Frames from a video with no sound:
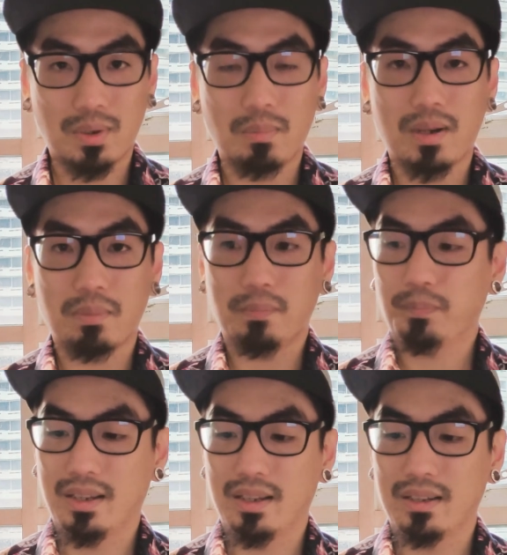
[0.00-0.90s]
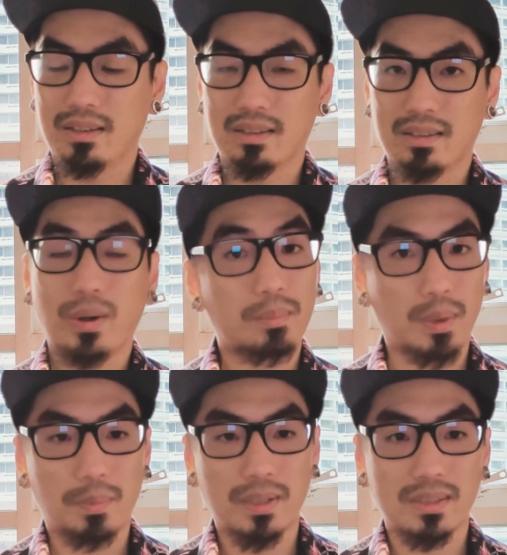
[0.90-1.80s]
firm up and it's quite
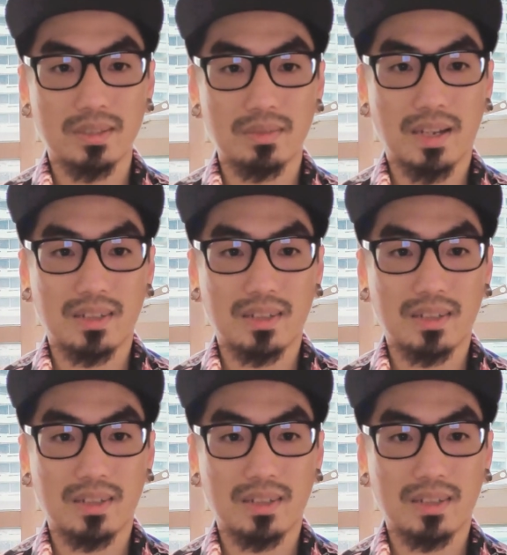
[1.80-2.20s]
propulsive